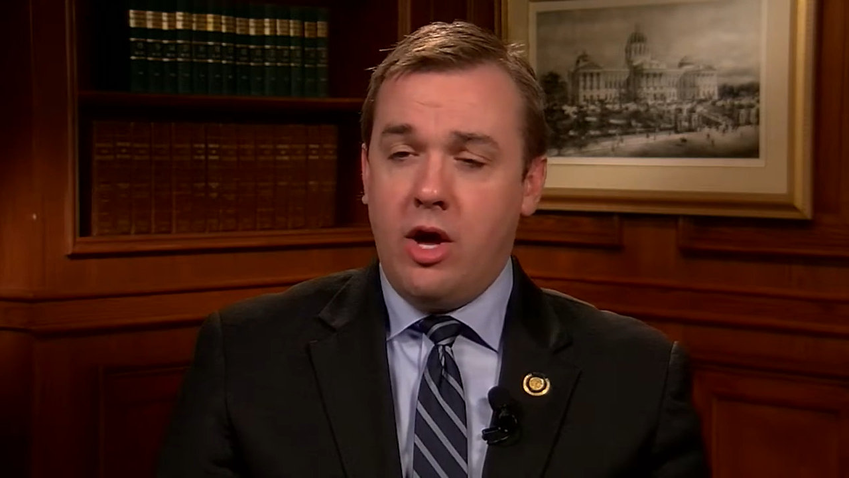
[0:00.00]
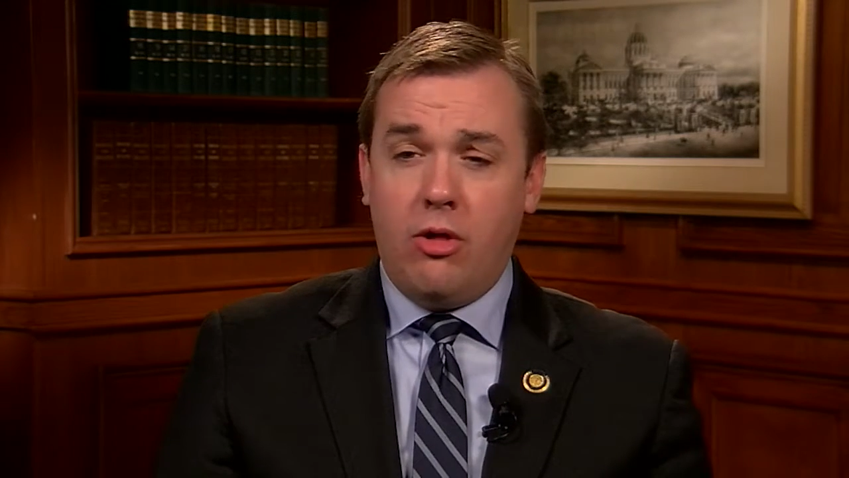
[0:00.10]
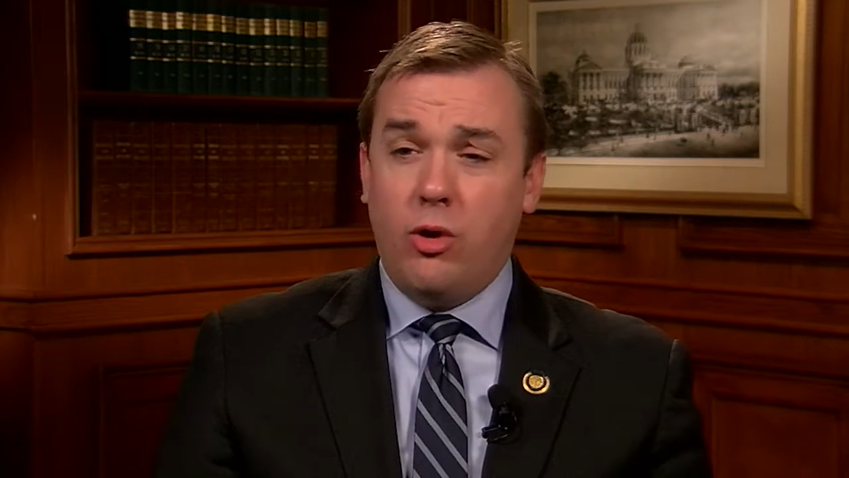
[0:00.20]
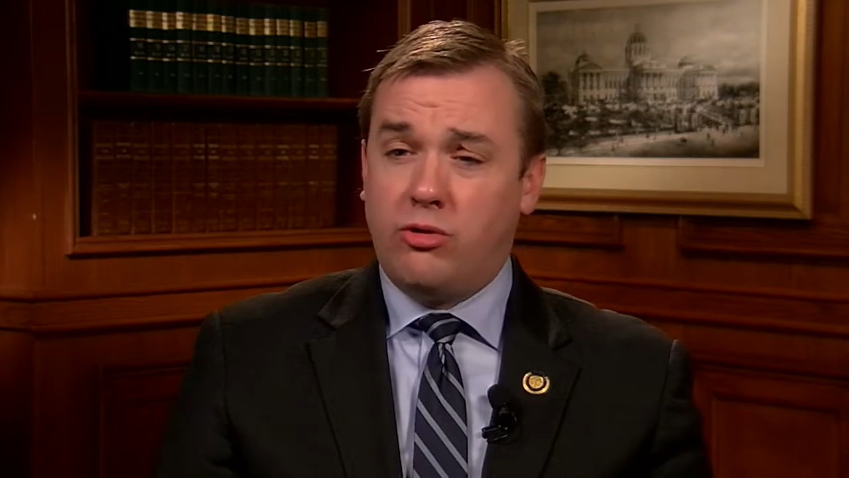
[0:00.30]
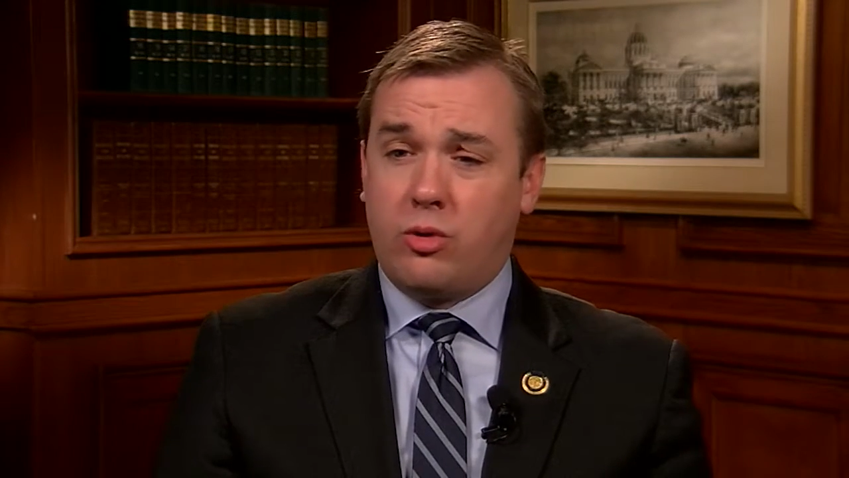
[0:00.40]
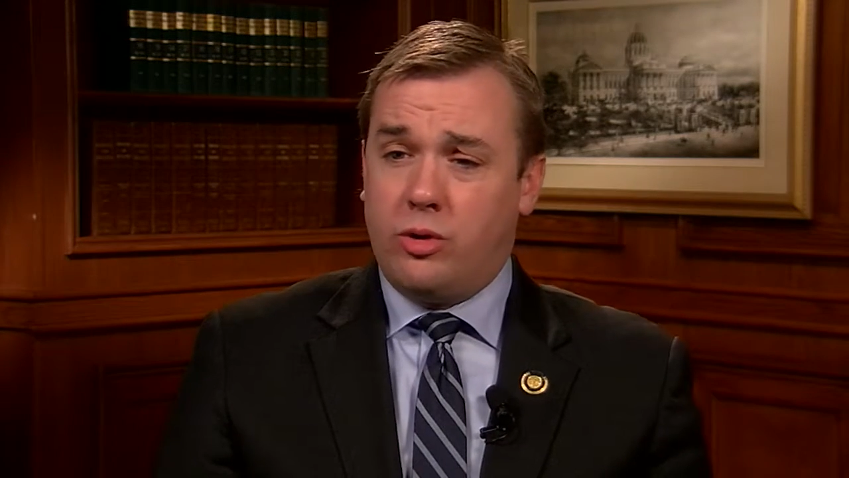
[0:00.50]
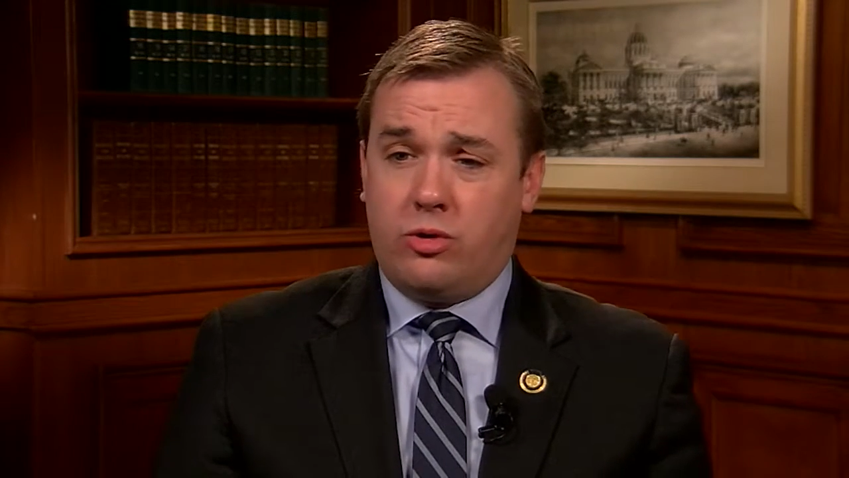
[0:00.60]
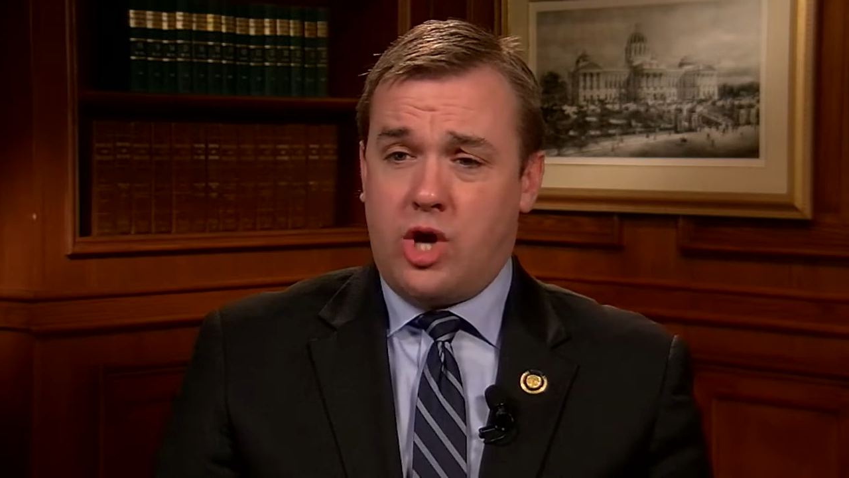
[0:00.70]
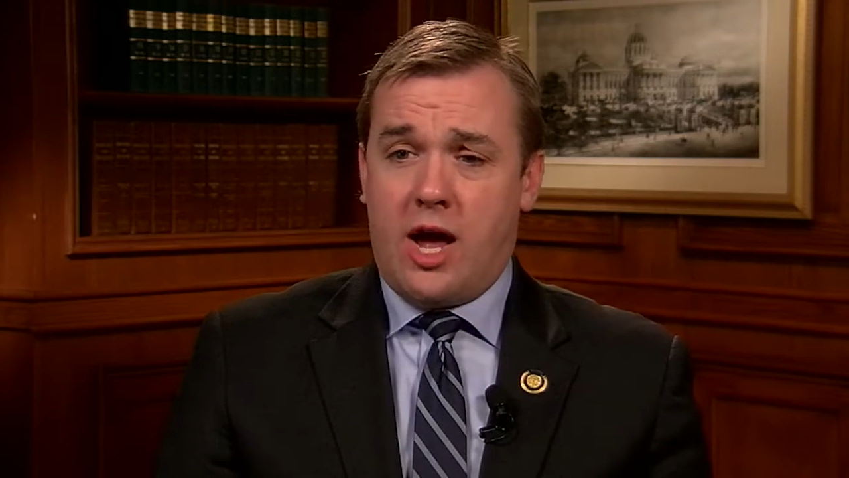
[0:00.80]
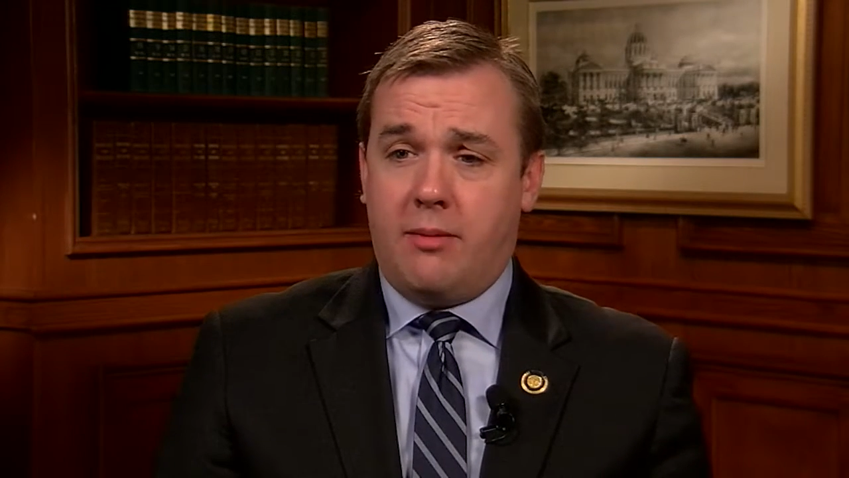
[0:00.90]
Those are real
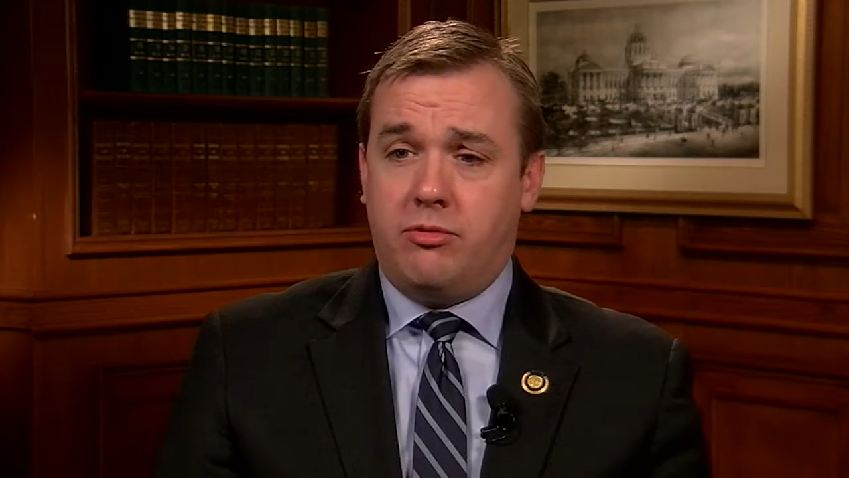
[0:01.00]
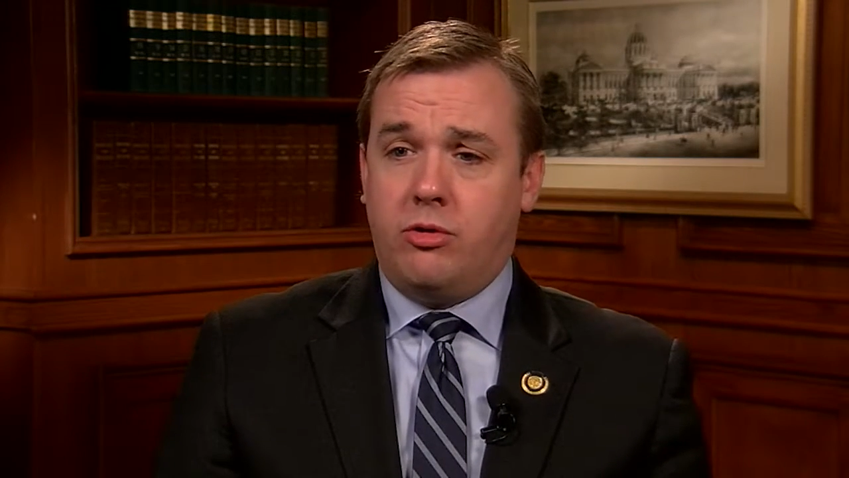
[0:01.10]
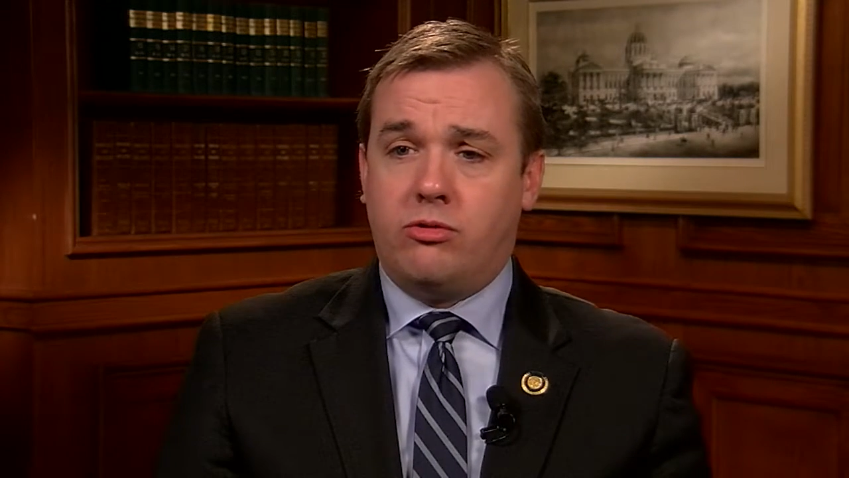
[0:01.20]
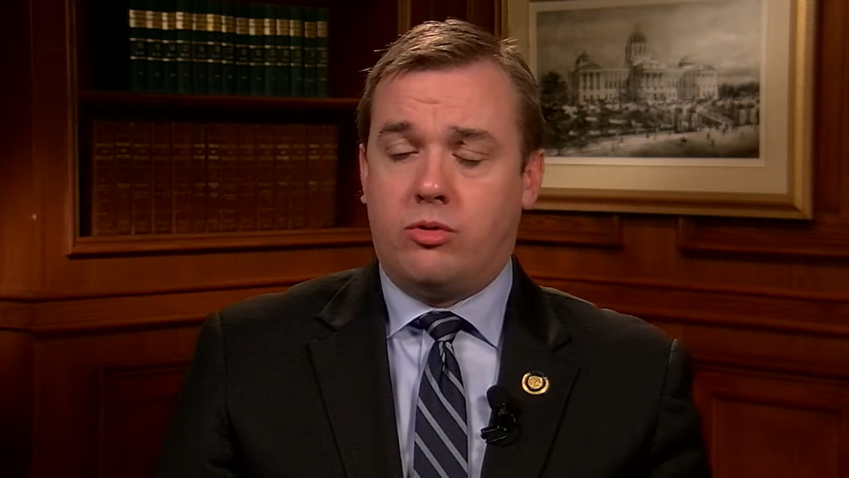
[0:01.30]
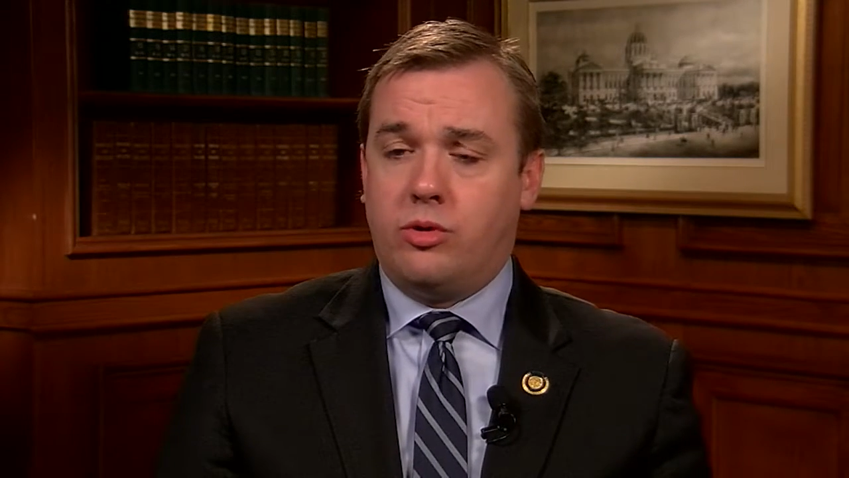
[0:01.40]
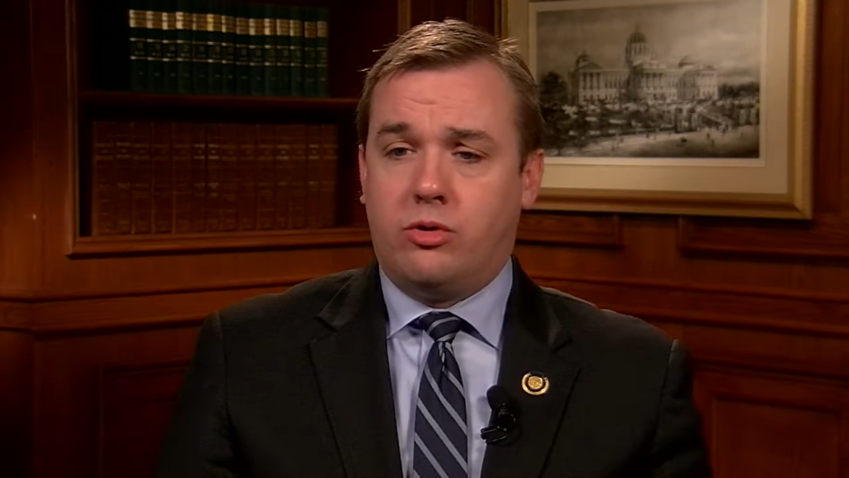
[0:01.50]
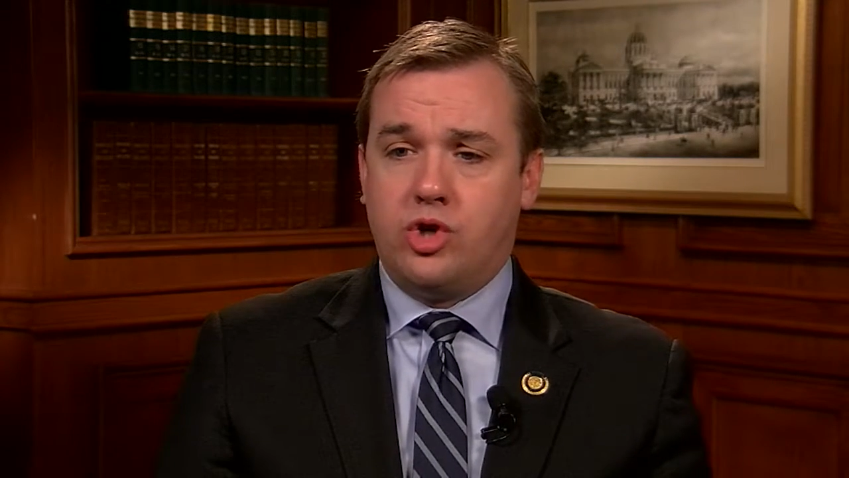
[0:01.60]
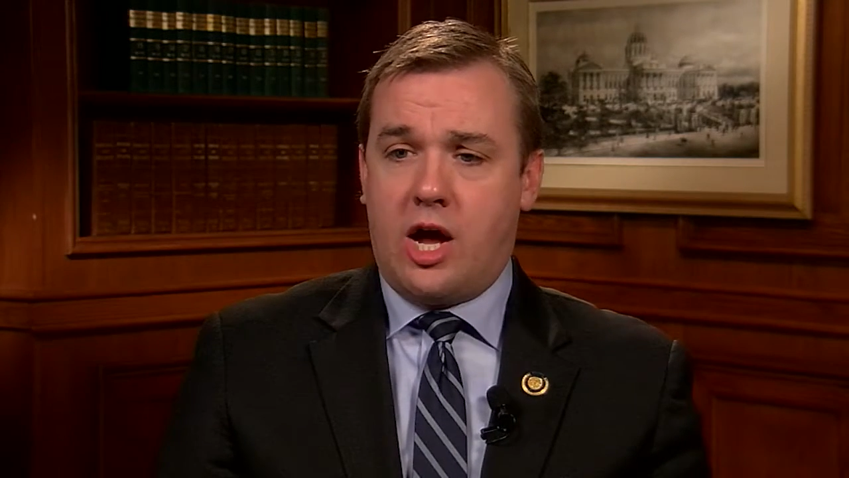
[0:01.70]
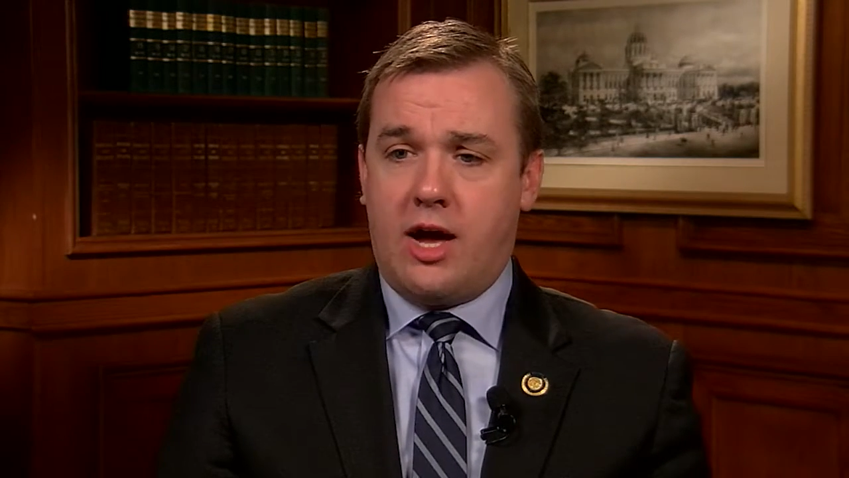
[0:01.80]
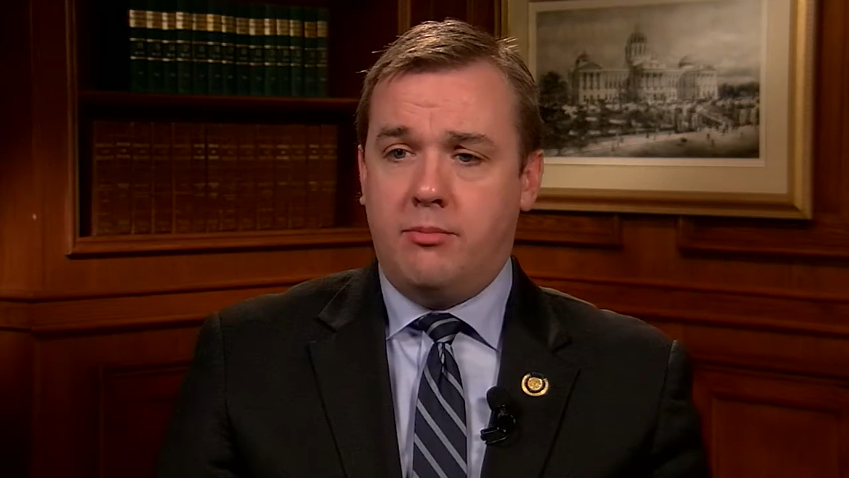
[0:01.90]
jobs. Those are real
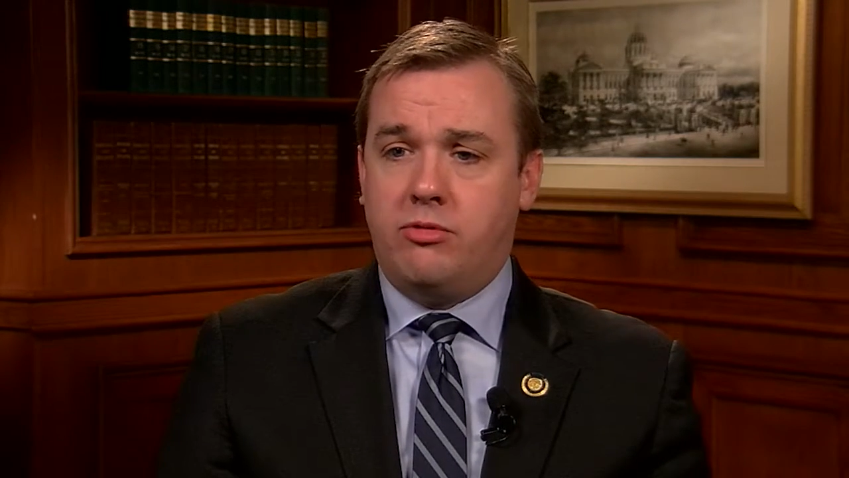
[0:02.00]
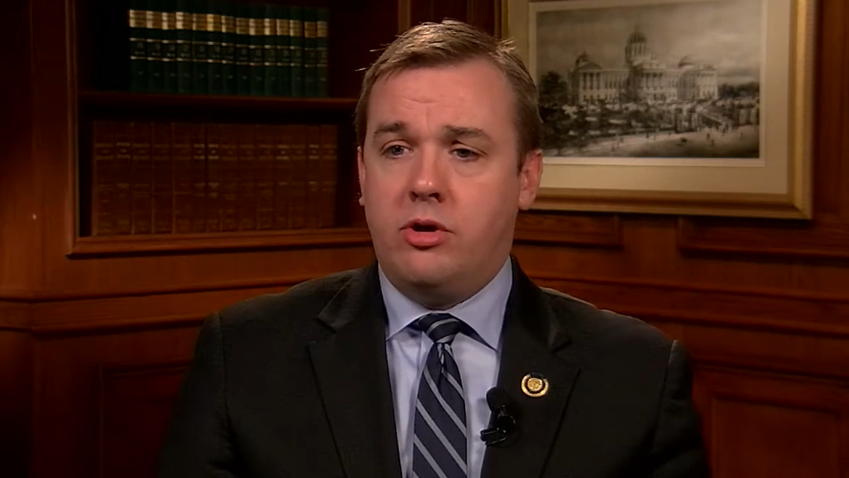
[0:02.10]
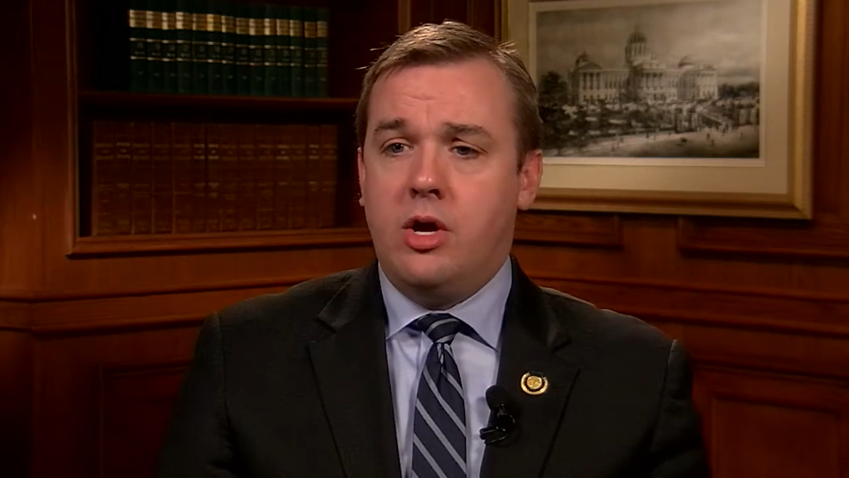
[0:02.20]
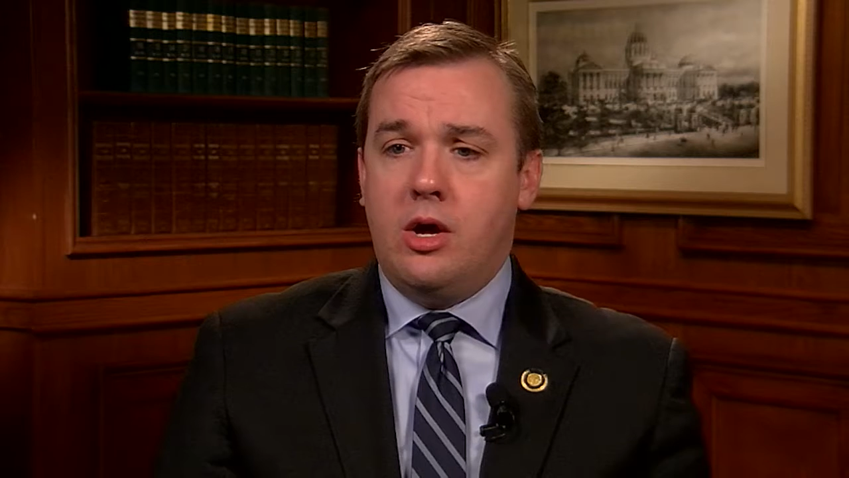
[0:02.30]
jobs